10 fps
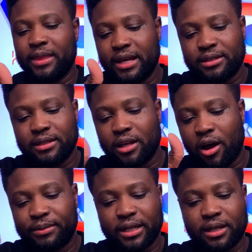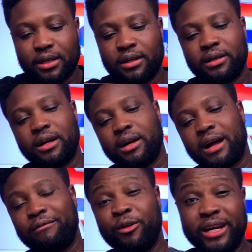This is the optical
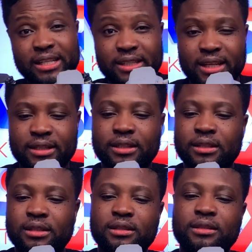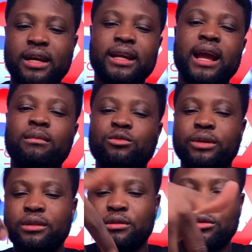avoidance sensors that it comes
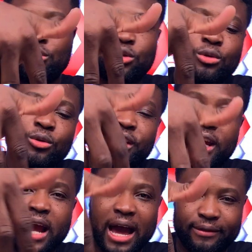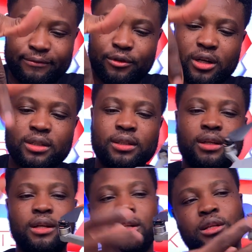with. 2 here at the front,
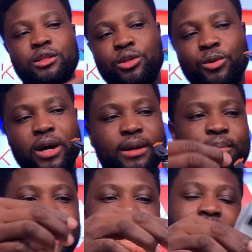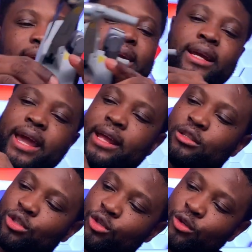2 at the back, and
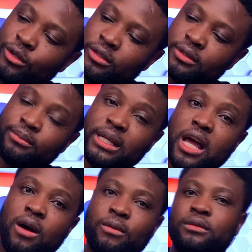2 below.